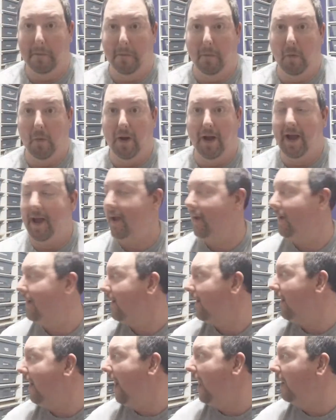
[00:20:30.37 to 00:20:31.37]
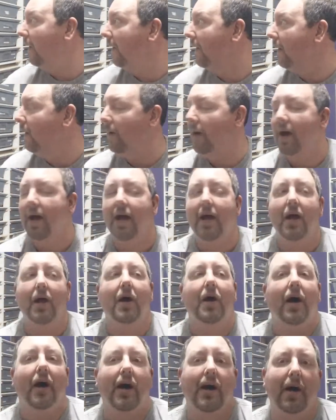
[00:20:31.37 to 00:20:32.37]
Why? I don't know.
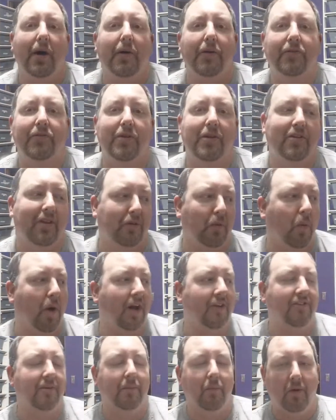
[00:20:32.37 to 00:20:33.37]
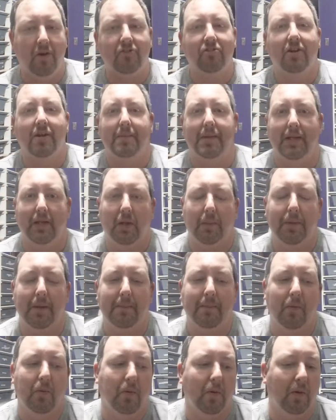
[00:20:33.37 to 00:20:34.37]
So you just have to watch the moisture in them a little bit
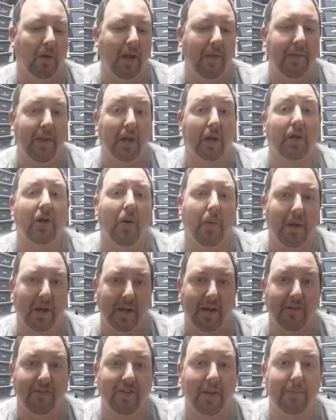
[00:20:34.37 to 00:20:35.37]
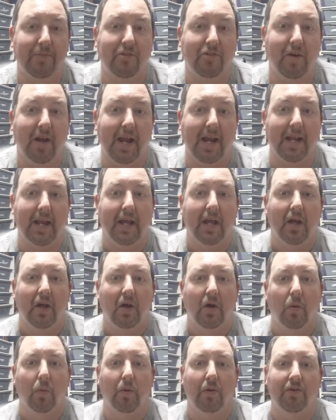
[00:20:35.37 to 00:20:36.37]
more, and then a coconut substrate
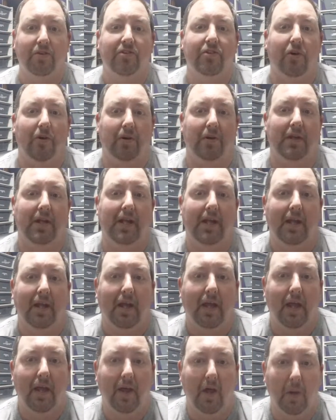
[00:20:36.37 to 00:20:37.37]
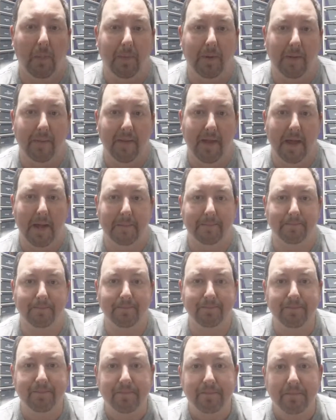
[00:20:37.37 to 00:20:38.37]
will certainly help on
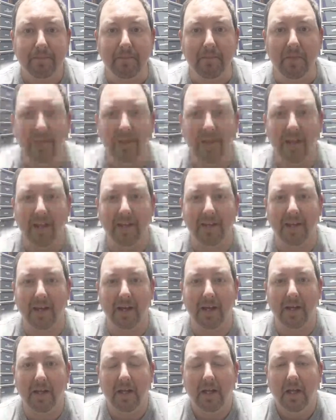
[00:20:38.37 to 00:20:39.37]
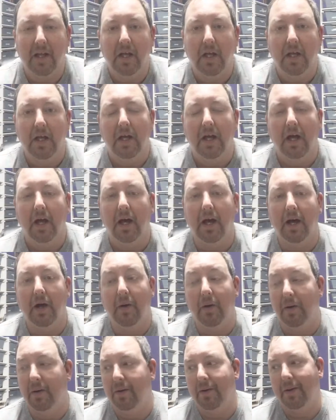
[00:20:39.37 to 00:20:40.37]
that. And
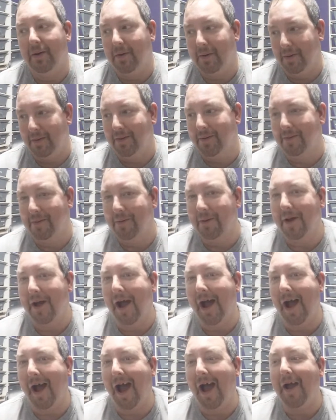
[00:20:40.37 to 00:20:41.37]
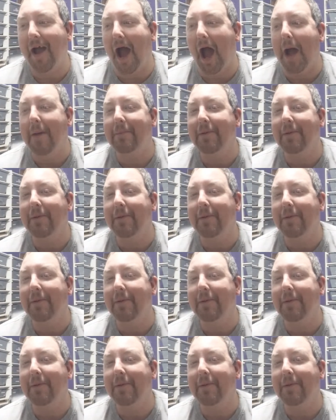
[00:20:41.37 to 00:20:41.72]
oh, I'm